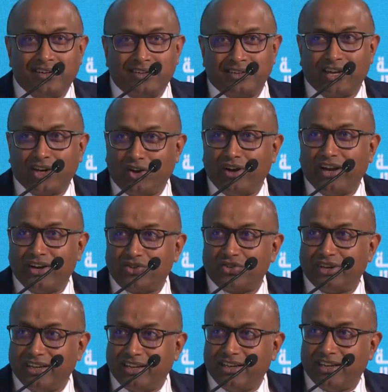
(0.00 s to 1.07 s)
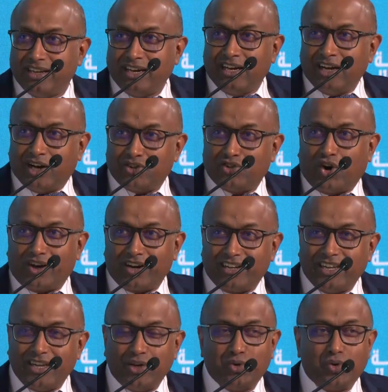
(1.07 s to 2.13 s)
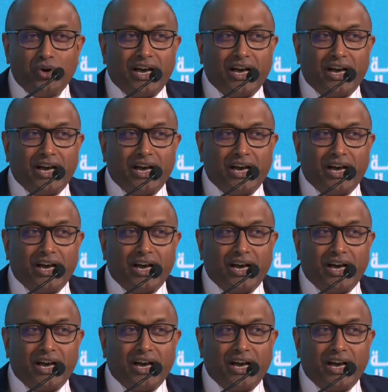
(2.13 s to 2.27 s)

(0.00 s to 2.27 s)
regulatory authority who